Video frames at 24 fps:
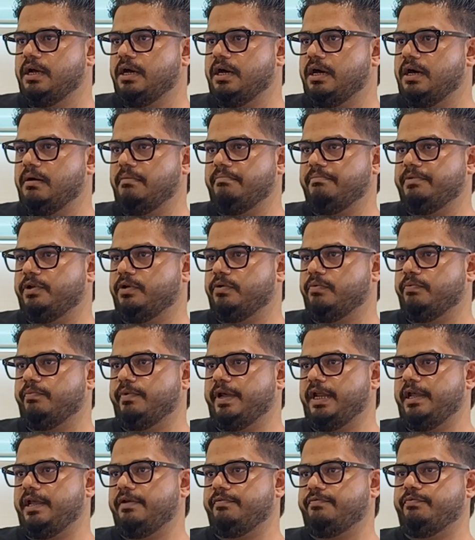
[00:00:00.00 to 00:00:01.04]

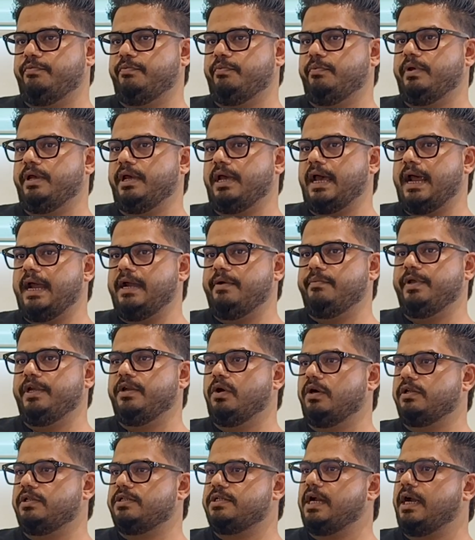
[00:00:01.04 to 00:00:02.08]
If had we
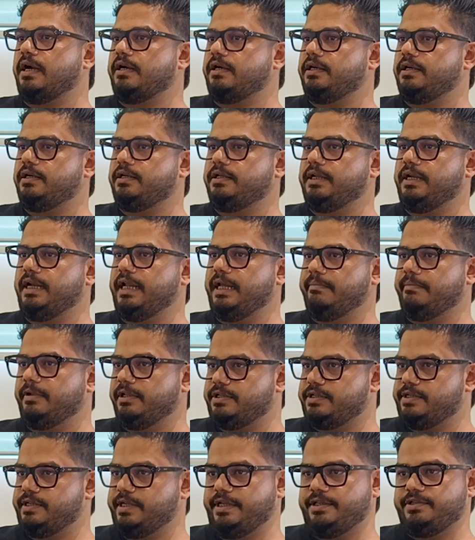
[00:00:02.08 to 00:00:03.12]
not started the label
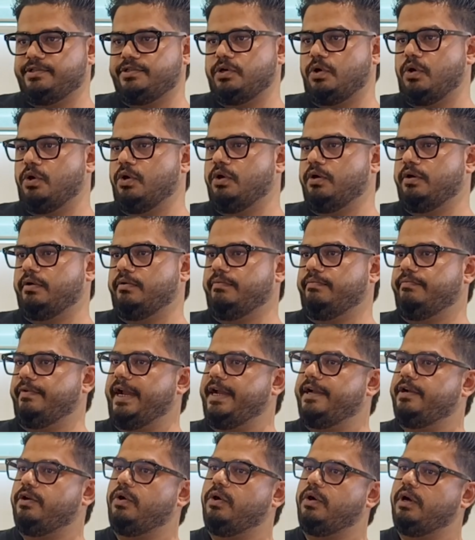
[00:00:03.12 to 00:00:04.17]
Snitch or
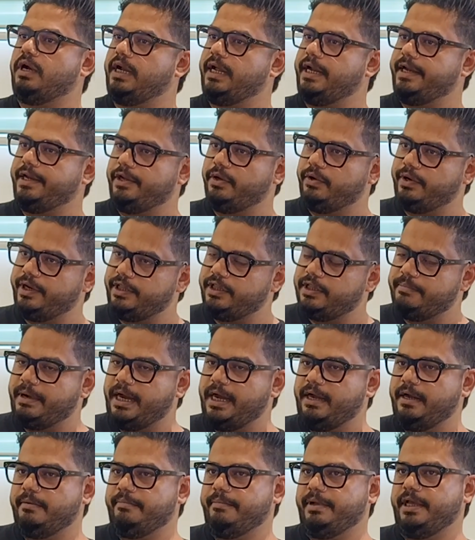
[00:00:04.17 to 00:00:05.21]
went online during the
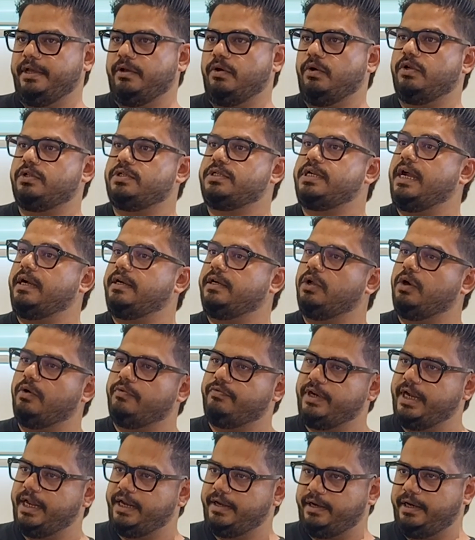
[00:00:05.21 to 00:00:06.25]
pandemic or started
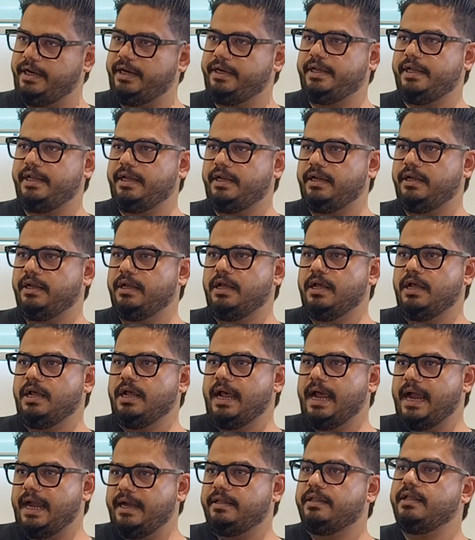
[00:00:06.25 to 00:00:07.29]
offline retail
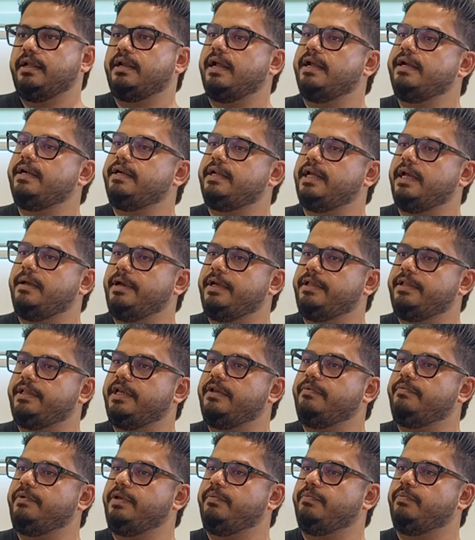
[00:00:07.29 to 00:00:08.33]
at the right time, I
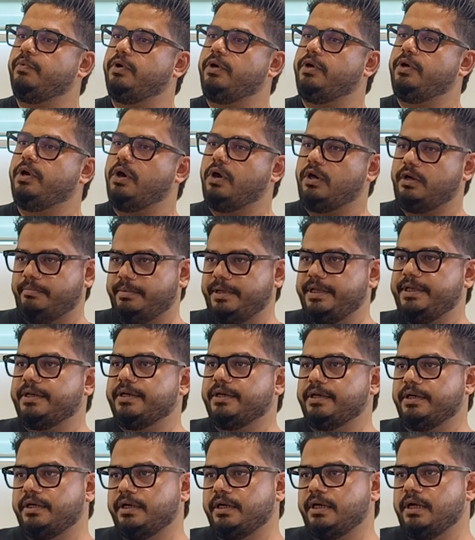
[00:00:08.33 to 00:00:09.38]
think we would not be
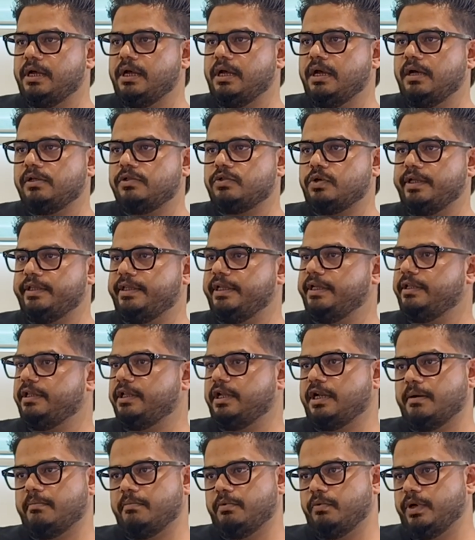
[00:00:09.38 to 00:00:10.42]
here. So I think
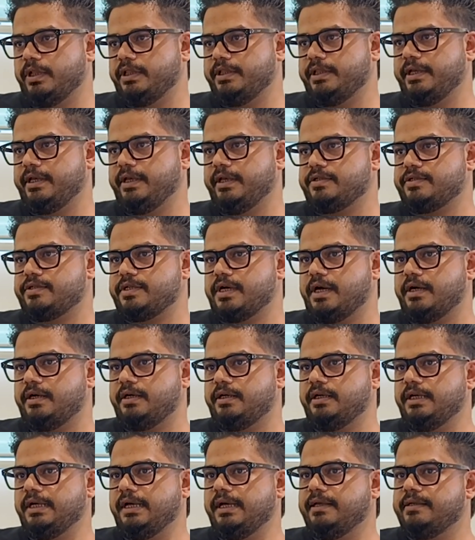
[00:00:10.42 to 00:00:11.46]
the number one thing is
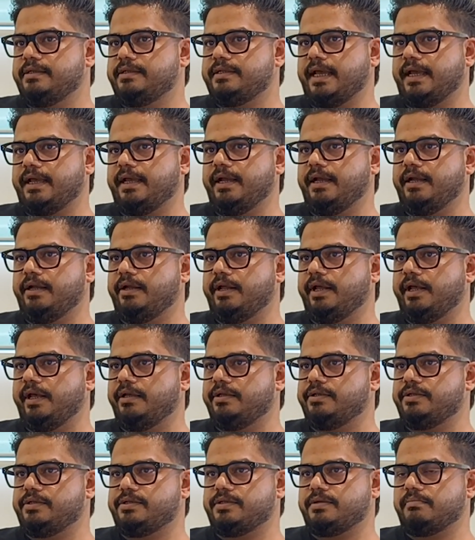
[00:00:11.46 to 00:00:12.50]
start. Second
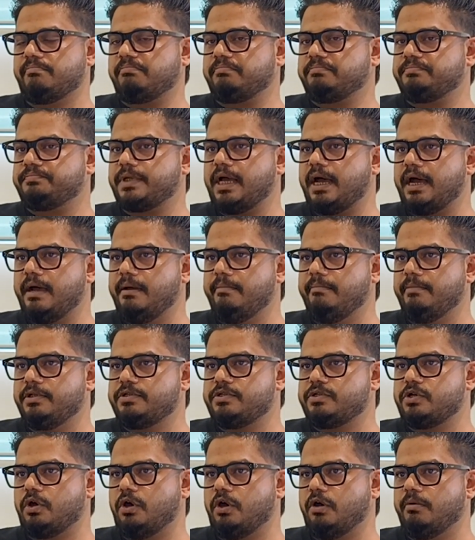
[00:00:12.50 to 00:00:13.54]
is I'm a
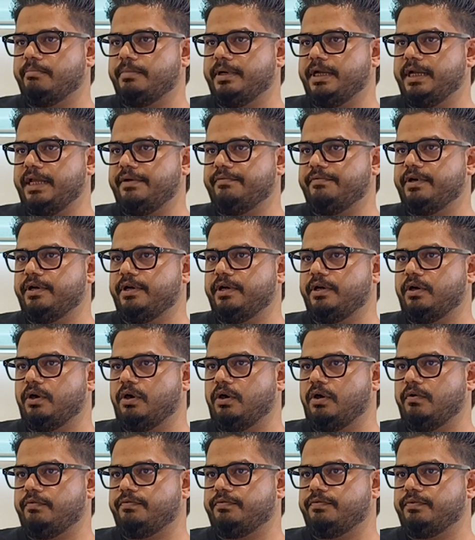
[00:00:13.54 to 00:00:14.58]
strong believer
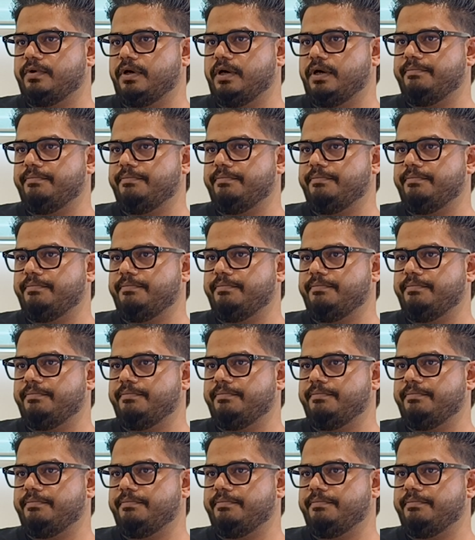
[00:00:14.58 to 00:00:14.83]
of